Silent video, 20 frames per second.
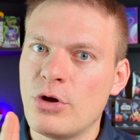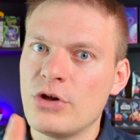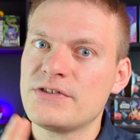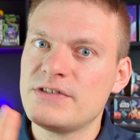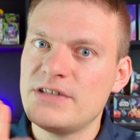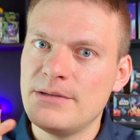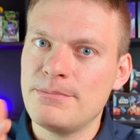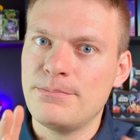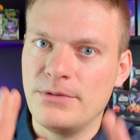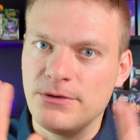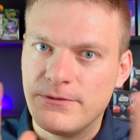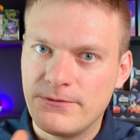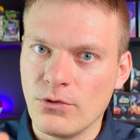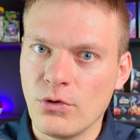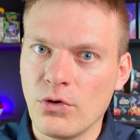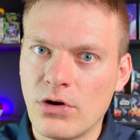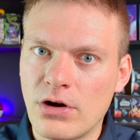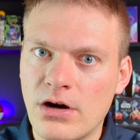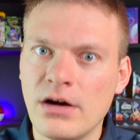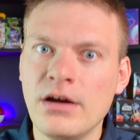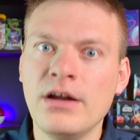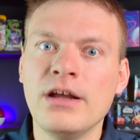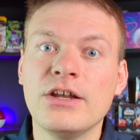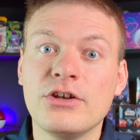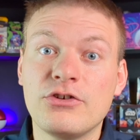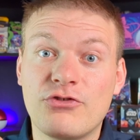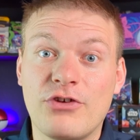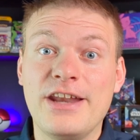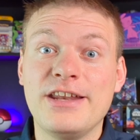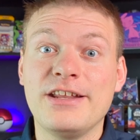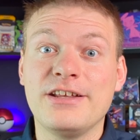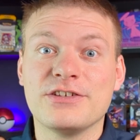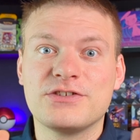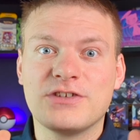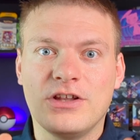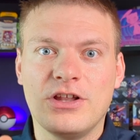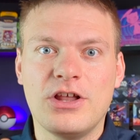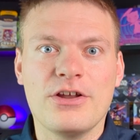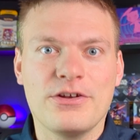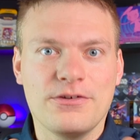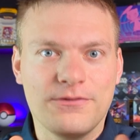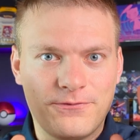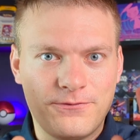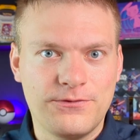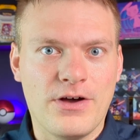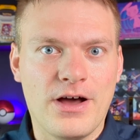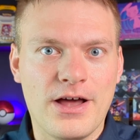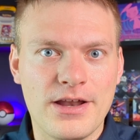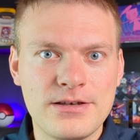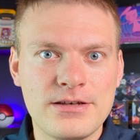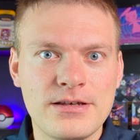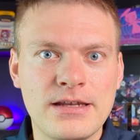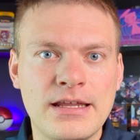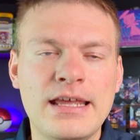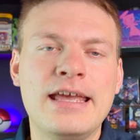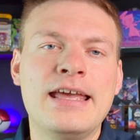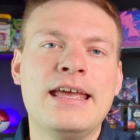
tip before, trading is a lot of fun,